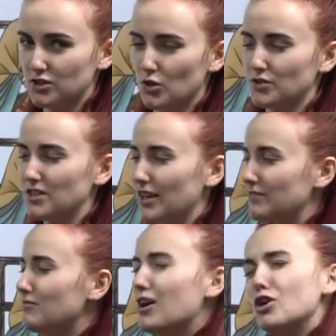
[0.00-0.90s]
So it's
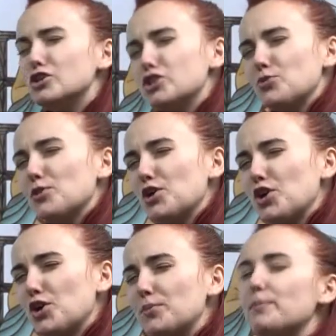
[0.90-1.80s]
like
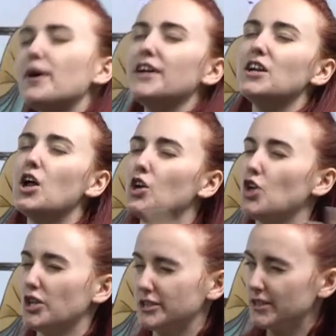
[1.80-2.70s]
similar, but
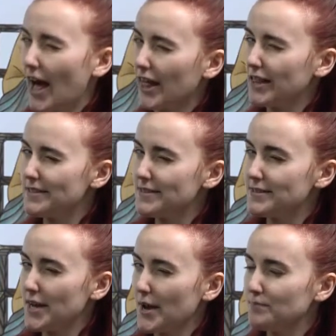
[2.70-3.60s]
not exactly the
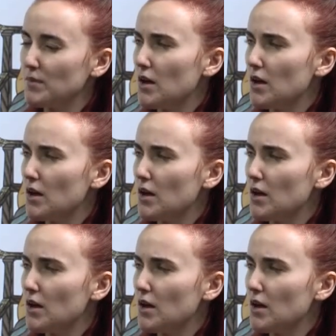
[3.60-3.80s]
same.